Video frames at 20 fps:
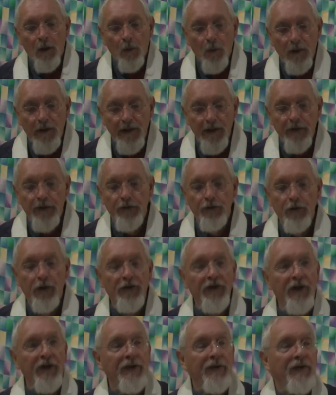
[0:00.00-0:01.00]
We need a strong
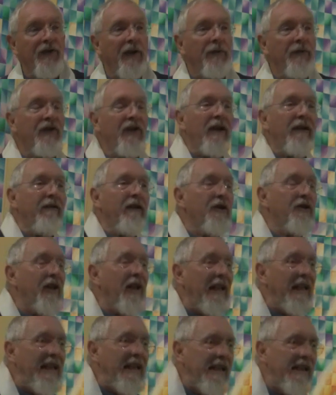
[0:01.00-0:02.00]
sense of self. Sangha
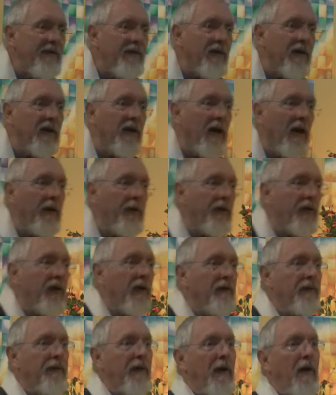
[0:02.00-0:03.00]
even goes
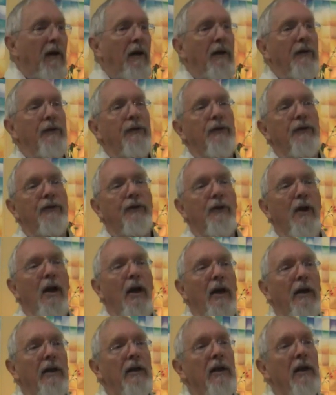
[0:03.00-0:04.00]
so far as to
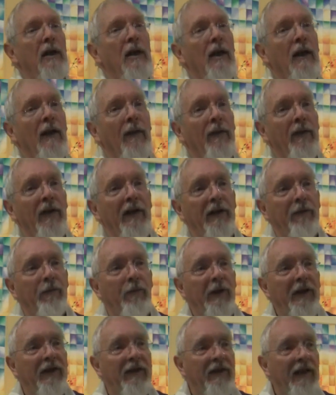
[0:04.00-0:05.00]
say that if
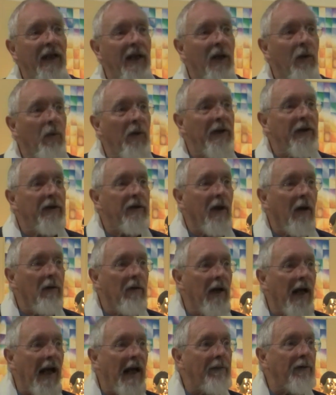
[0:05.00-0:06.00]
we think we
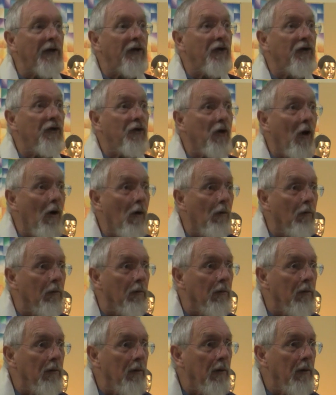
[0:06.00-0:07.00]
don't have a
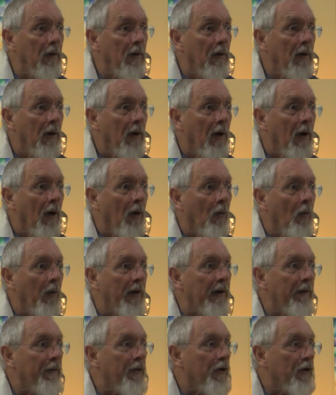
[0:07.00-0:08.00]
soul,
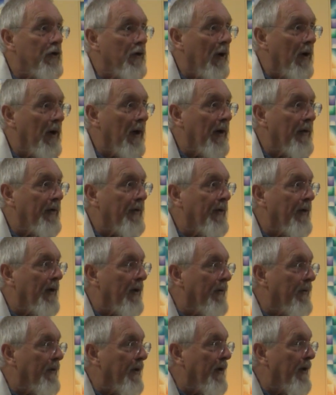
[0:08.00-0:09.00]
we have shot
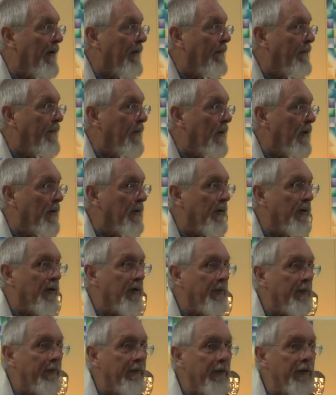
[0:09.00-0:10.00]
ourselves in the foot,
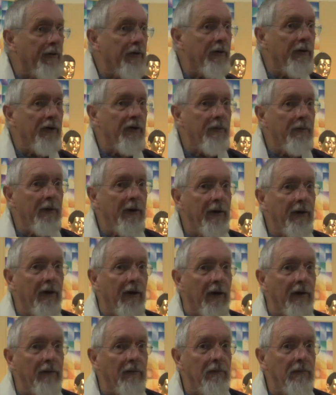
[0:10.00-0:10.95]
spiritually speaking.